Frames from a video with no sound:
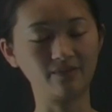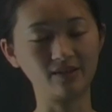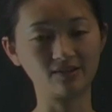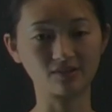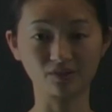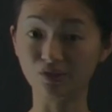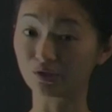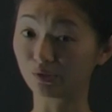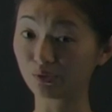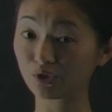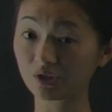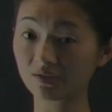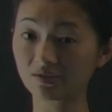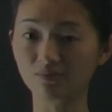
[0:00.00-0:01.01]
These are the
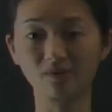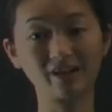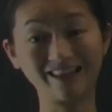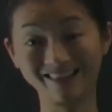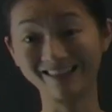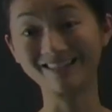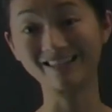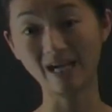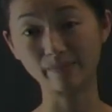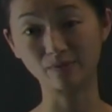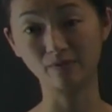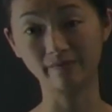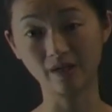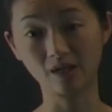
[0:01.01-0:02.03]
solutions, or at least the
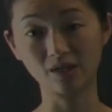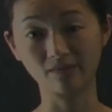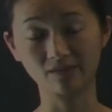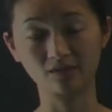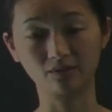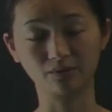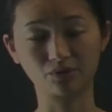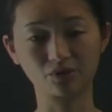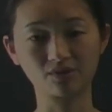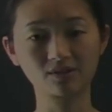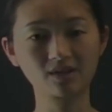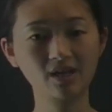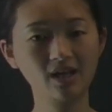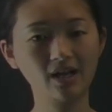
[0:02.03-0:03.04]
absolute value of the
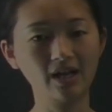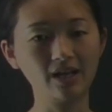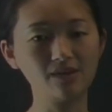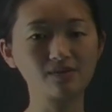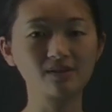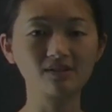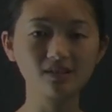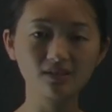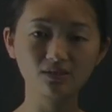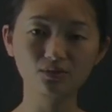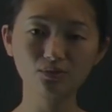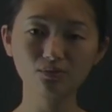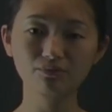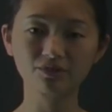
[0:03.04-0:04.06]
solutions. And you can see
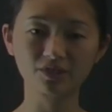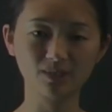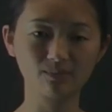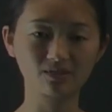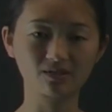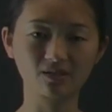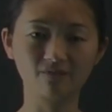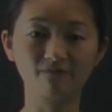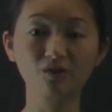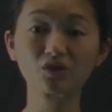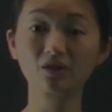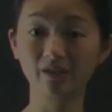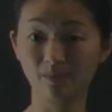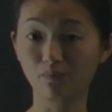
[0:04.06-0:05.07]
these two regimes, they're
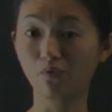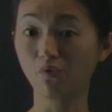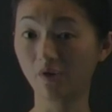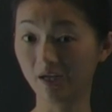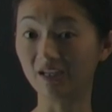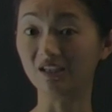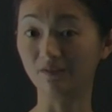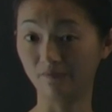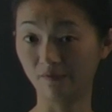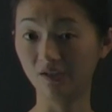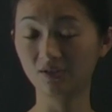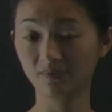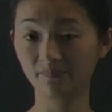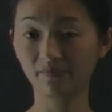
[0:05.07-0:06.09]
visually pretty
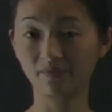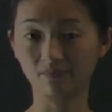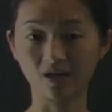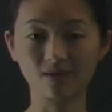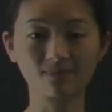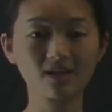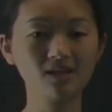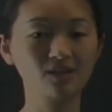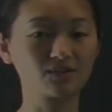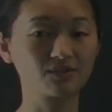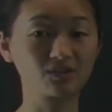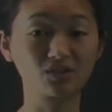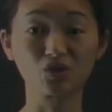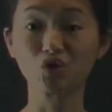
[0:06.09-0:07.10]
different, right? So
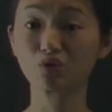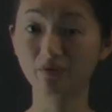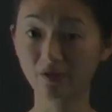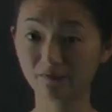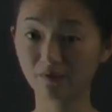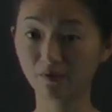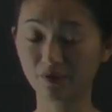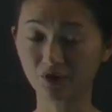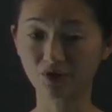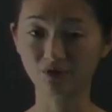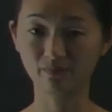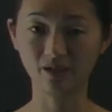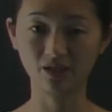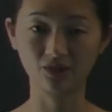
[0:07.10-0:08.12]
this is a straightforward
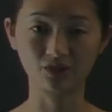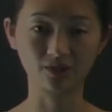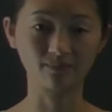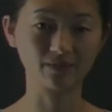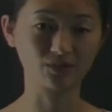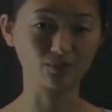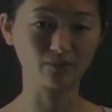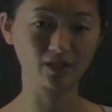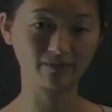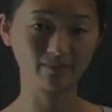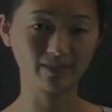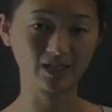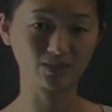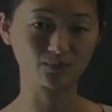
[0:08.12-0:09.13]
discrimination. So one of
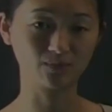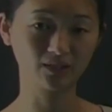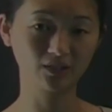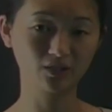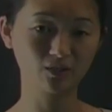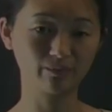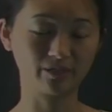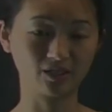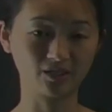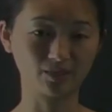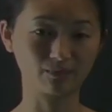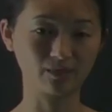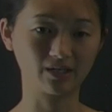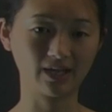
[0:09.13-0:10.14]
them has one lobe, the
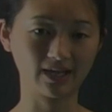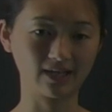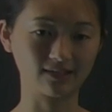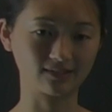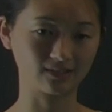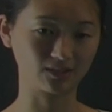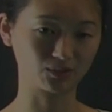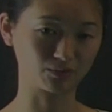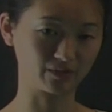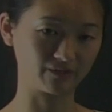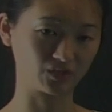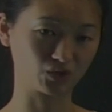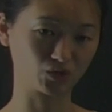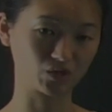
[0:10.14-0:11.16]
other one has sort of
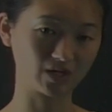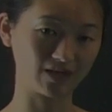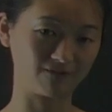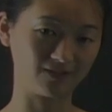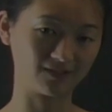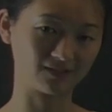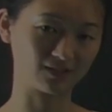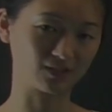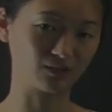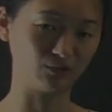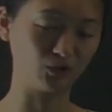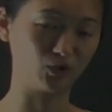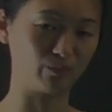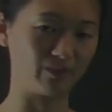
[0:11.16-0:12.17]
this triphasic
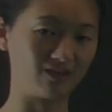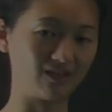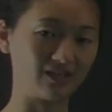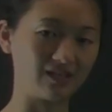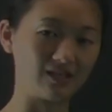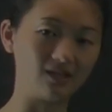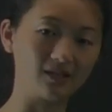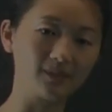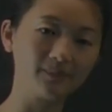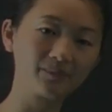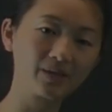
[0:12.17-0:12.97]
lobe thingy here.